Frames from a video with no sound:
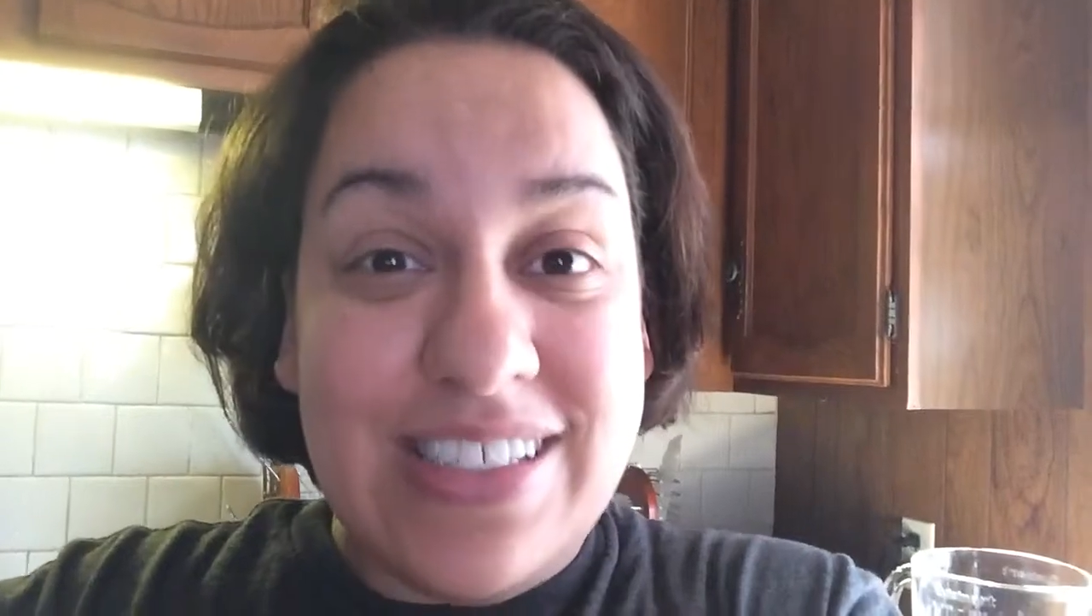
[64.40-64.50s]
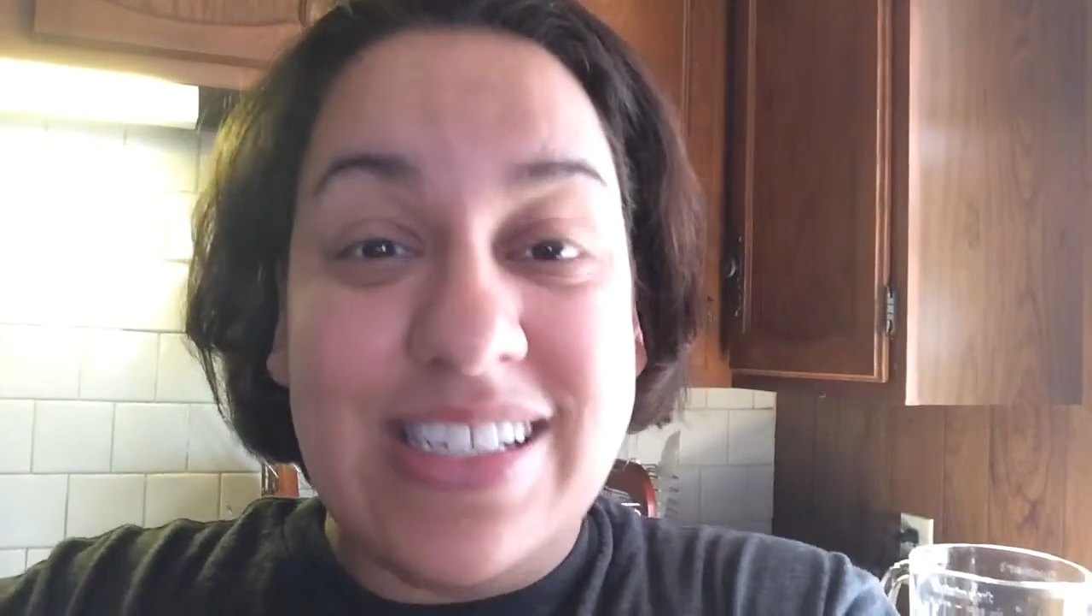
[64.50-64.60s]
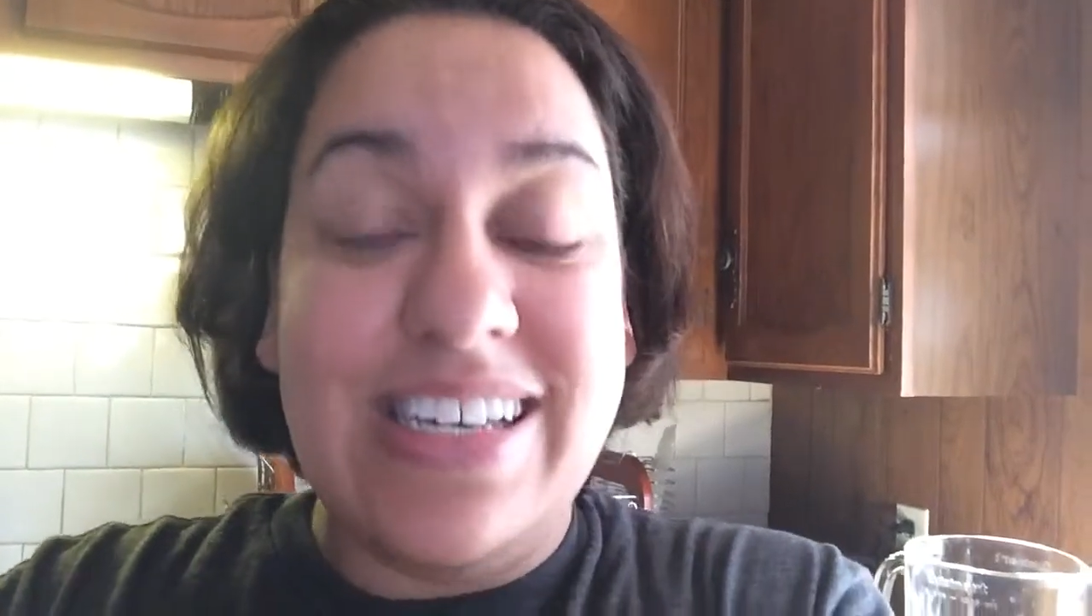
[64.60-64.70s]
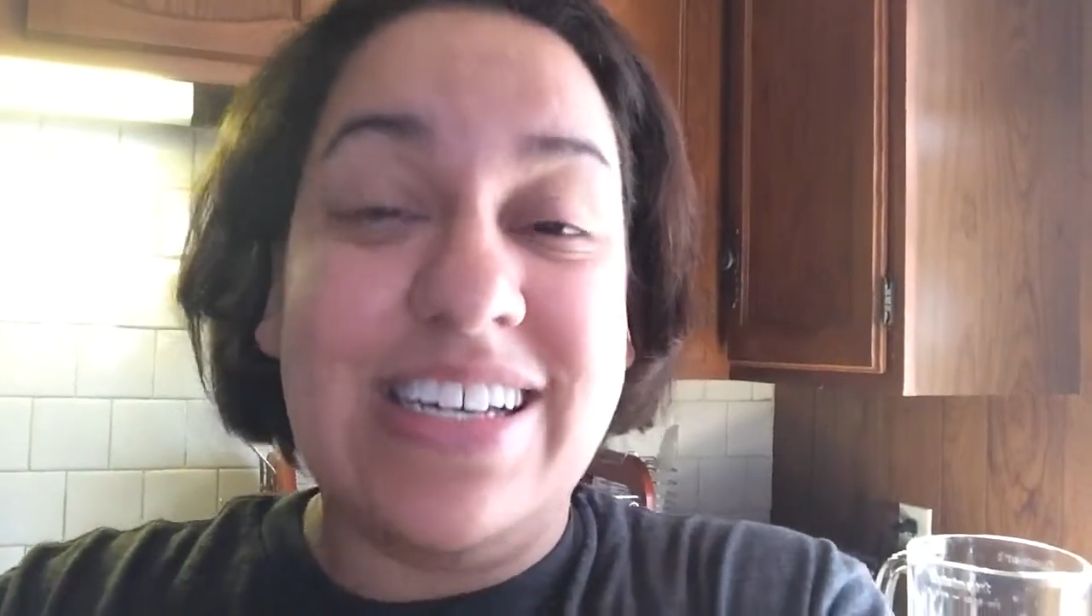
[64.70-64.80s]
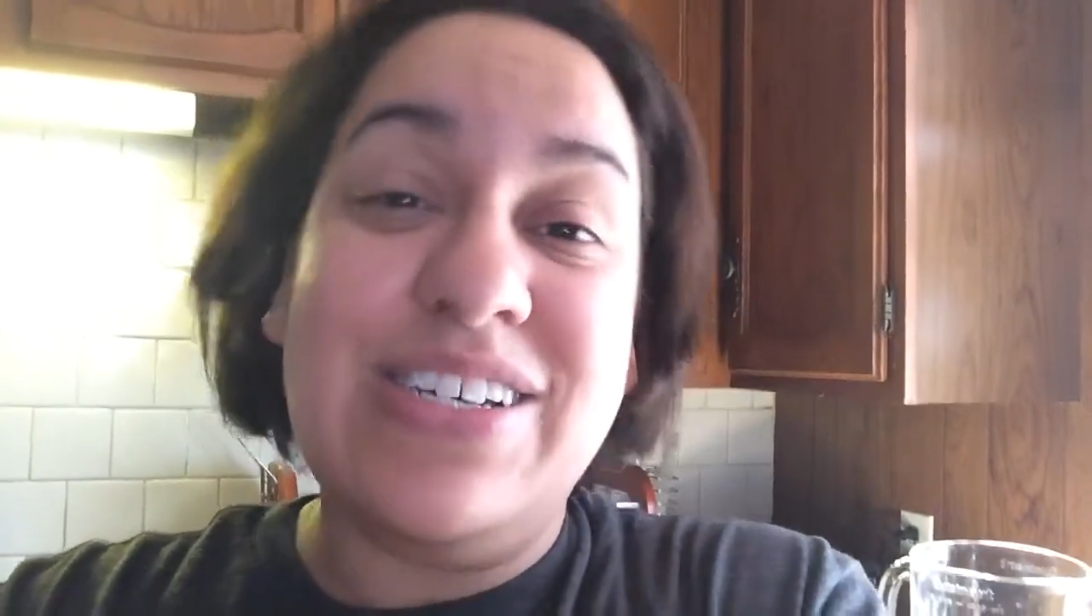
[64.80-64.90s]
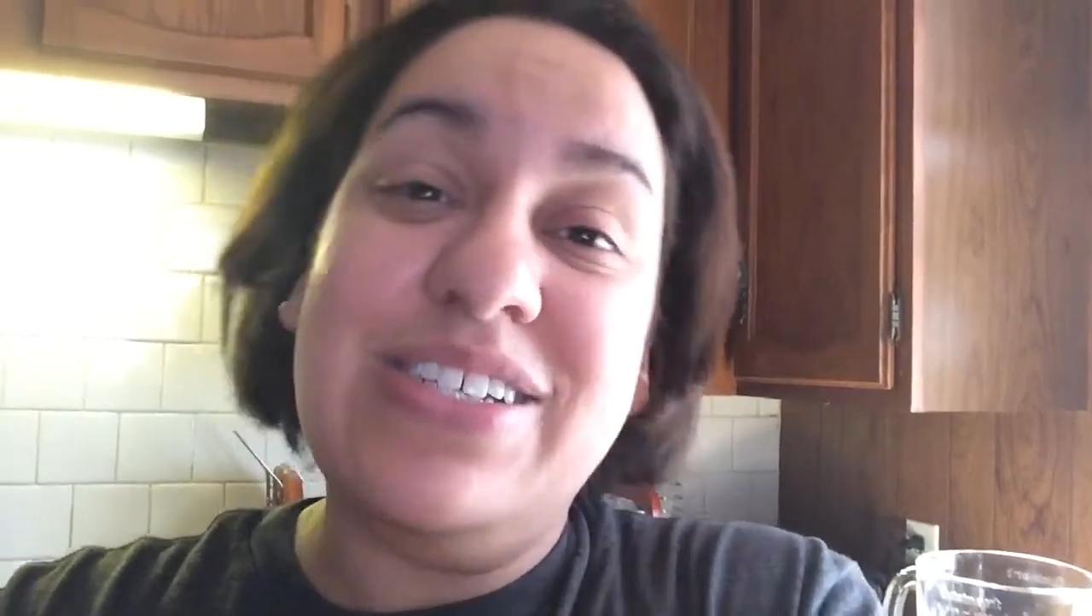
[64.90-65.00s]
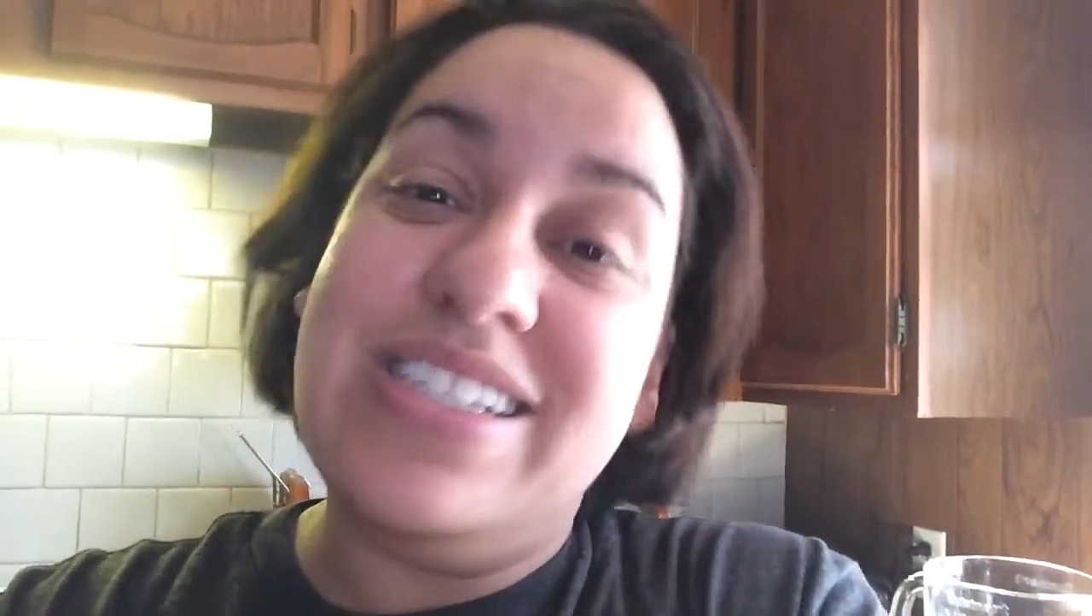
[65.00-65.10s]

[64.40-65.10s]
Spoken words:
to kill the